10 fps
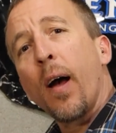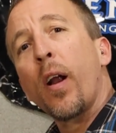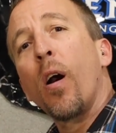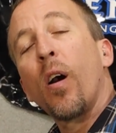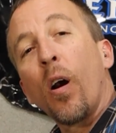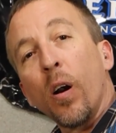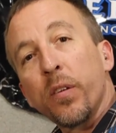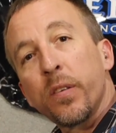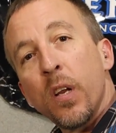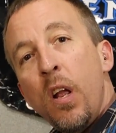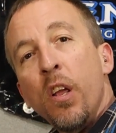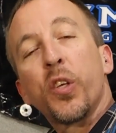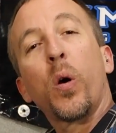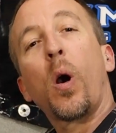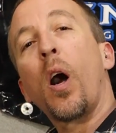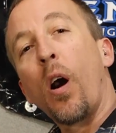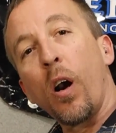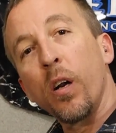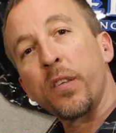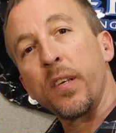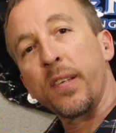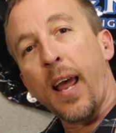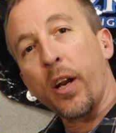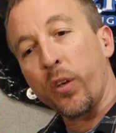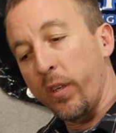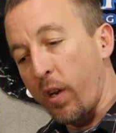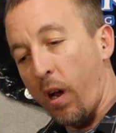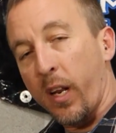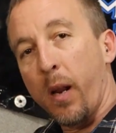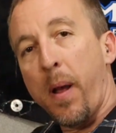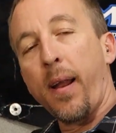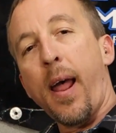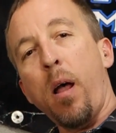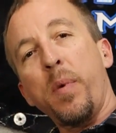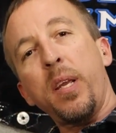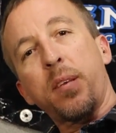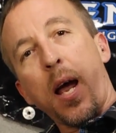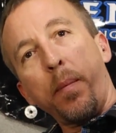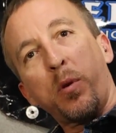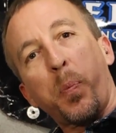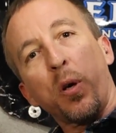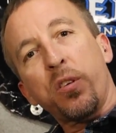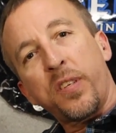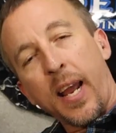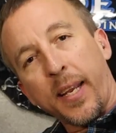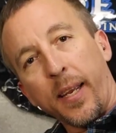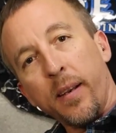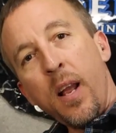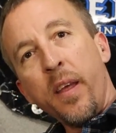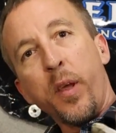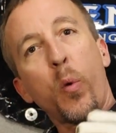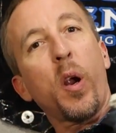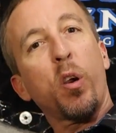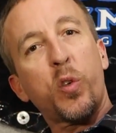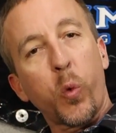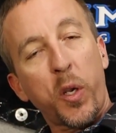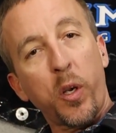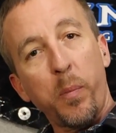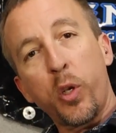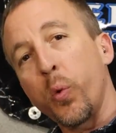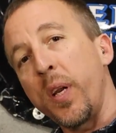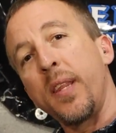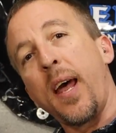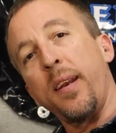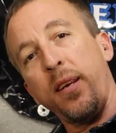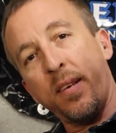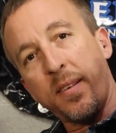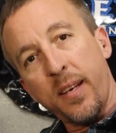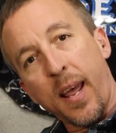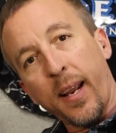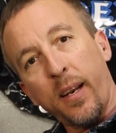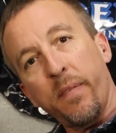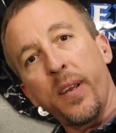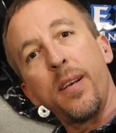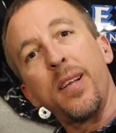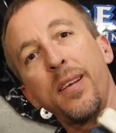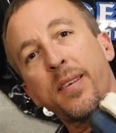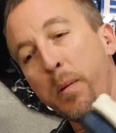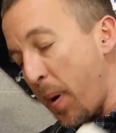out our hertz. So our hertz is actually talking about how many times per second that we are switching between that DC negative and DC